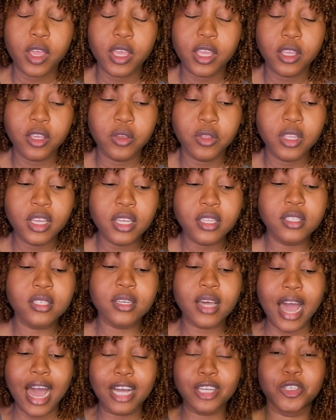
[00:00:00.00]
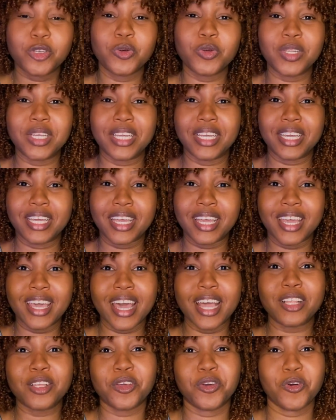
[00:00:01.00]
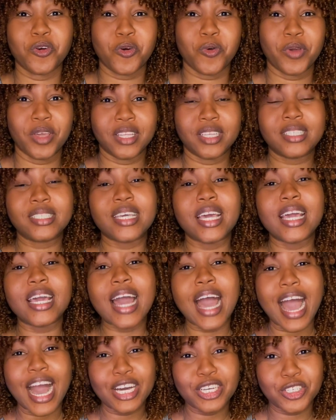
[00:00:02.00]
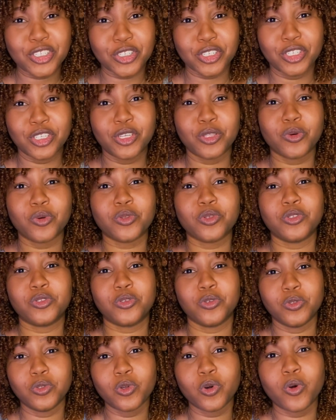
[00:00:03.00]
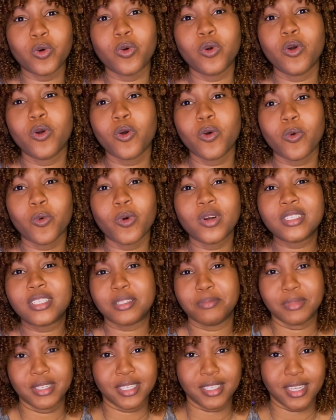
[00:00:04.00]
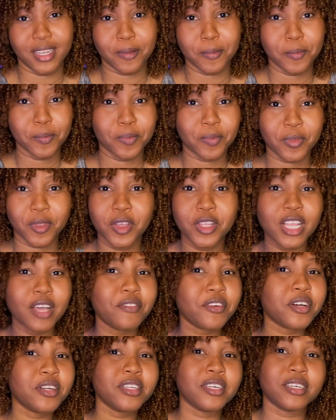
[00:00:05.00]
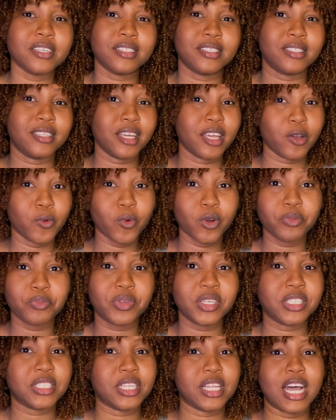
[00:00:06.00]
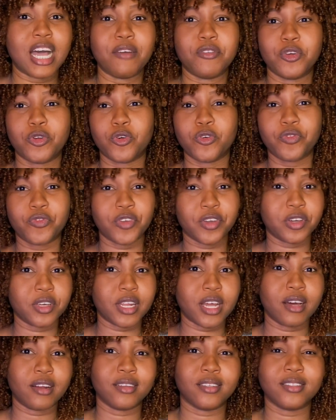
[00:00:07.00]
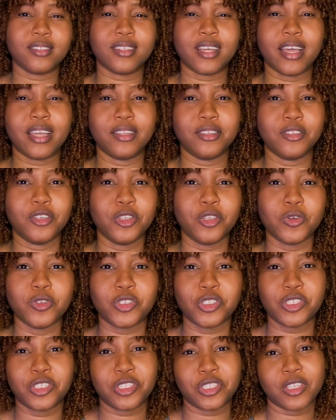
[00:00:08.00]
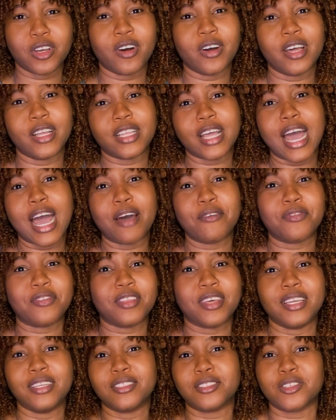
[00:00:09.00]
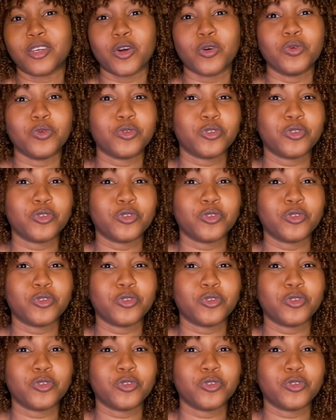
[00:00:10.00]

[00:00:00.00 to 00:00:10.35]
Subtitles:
You need to actually get going, take action in order to know what's missing. You're never going to sit in one place and have it all figured out and just start and have things go